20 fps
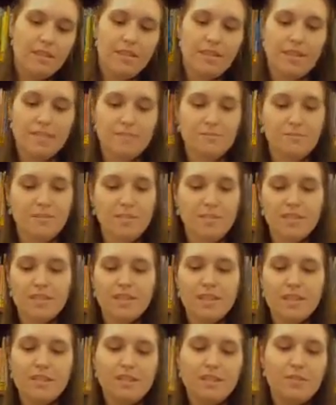is I'm just
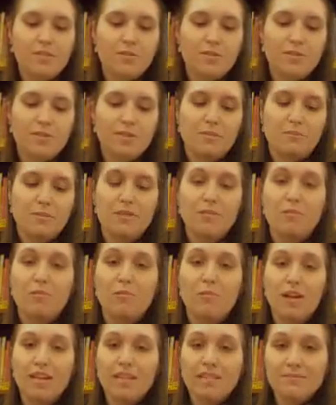gonna use a bit of
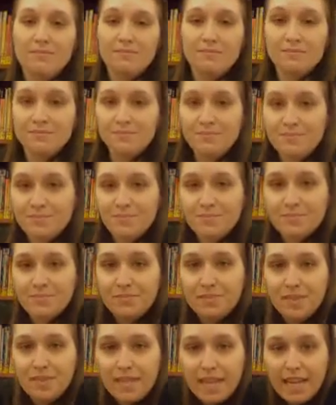white
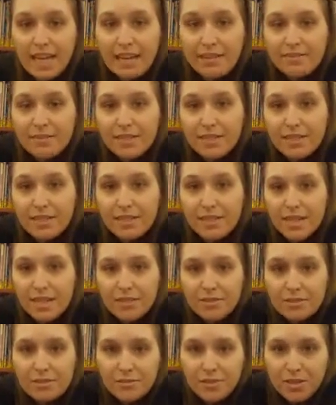that I have here. I know
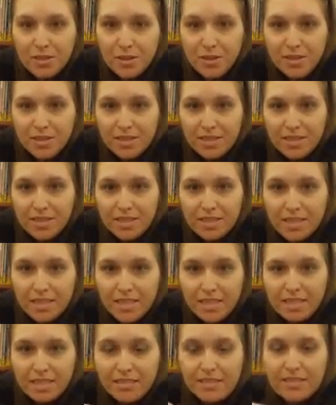it's very hard to
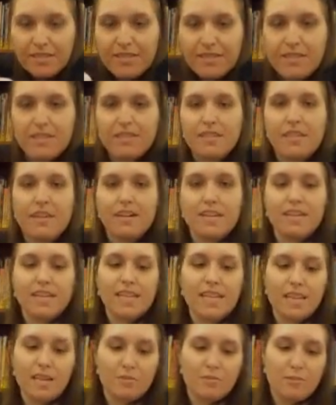see. on the
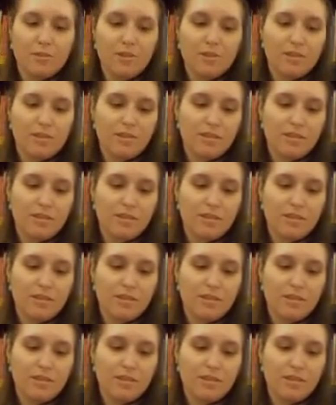camera.